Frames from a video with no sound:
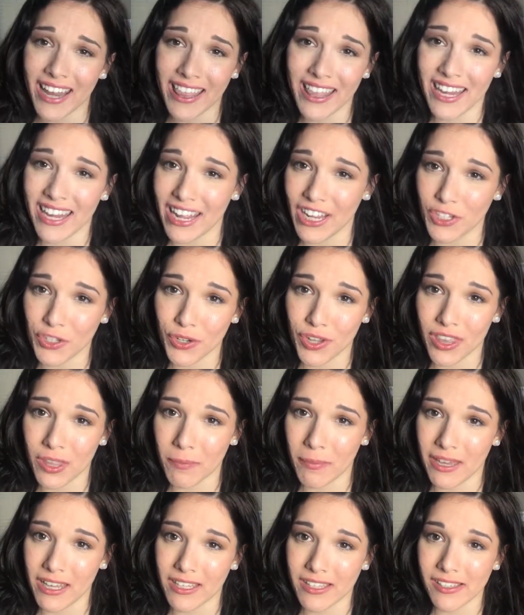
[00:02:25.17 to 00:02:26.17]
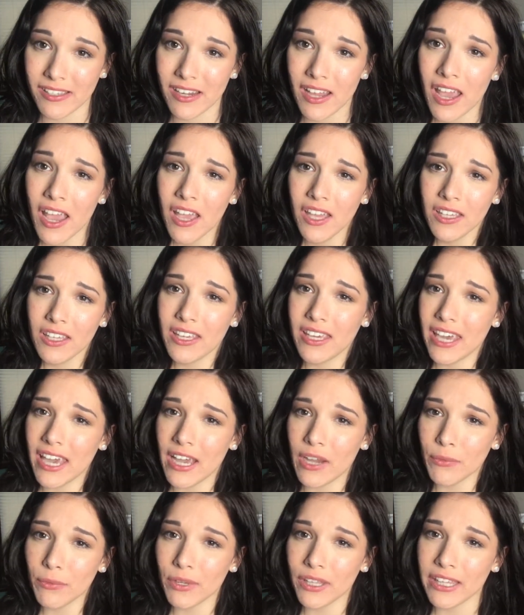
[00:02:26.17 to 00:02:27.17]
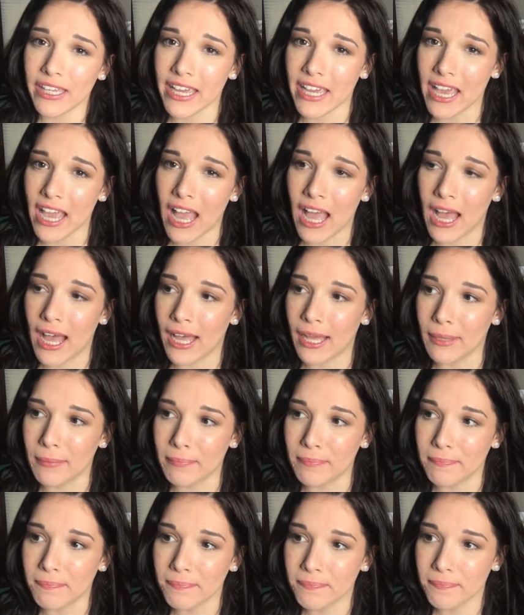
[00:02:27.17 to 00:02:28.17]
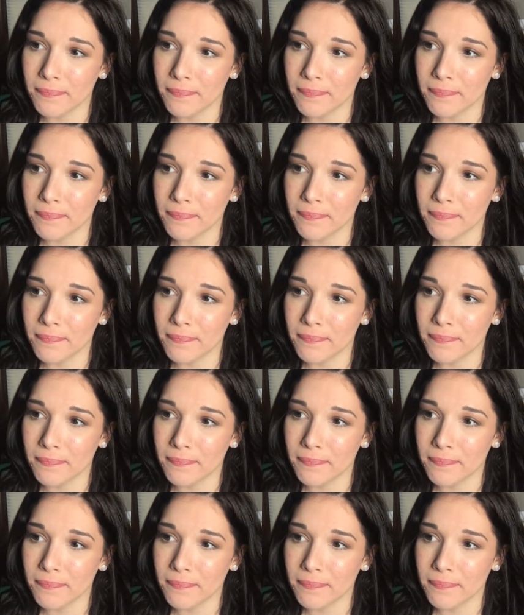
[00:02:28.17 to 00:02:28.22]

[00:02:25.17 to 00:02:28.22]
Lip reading: of the nature of the beast. You can't really, my